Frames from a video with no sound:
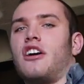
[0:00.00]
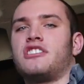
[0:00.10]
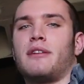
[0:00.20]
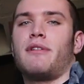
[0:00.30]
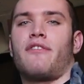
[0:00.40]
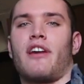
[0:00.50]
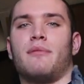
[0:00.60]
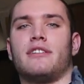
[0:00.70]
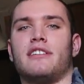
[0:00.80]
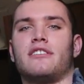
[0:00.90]
RJB
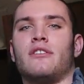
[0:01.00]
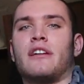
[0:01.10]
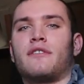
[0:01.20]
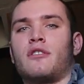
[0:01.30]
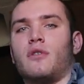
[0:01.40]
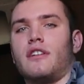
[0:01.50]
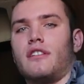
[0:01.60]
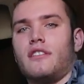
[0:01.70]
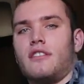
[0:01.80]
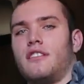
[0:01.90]
family, don't ever
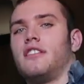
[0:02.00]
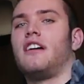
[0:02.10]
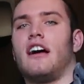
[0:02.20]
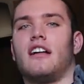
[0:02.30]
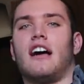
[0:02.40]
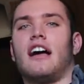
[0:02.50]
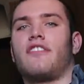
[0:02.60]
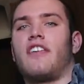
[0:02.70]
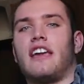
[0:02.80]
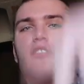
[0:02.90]
quit.
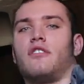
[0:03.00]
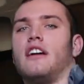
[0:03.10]
Thank you,